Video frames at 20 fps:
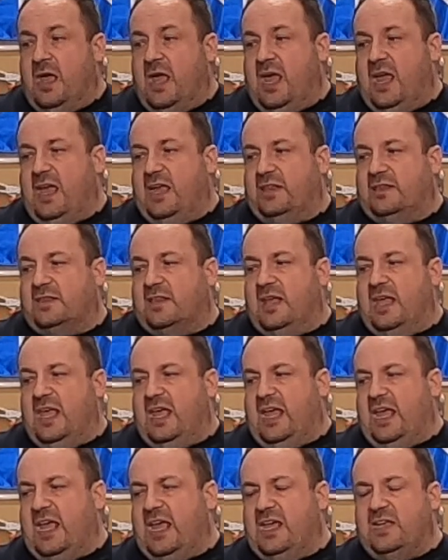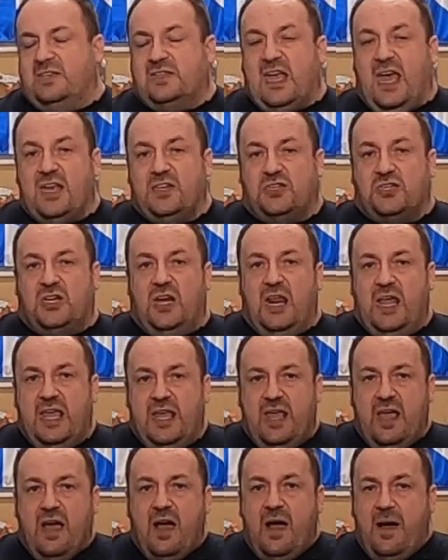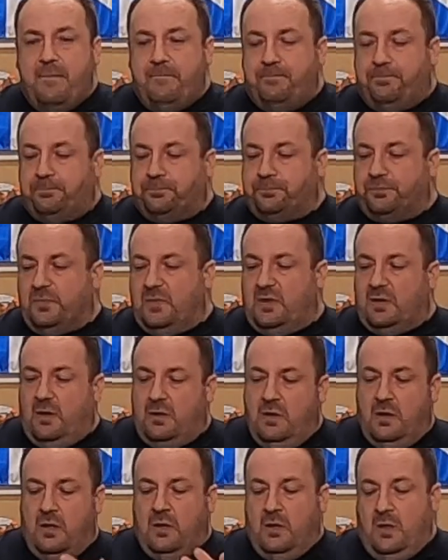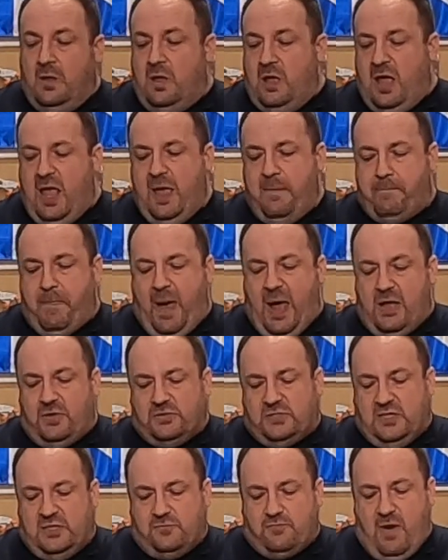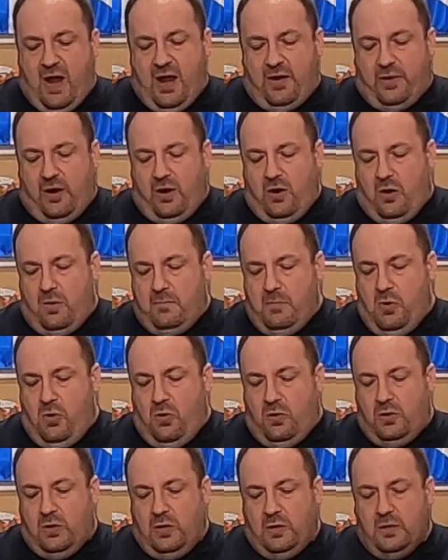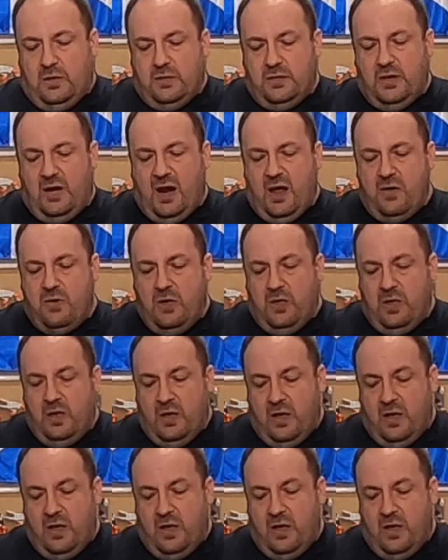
it, it is actually, um, it bounces around a lot more, you know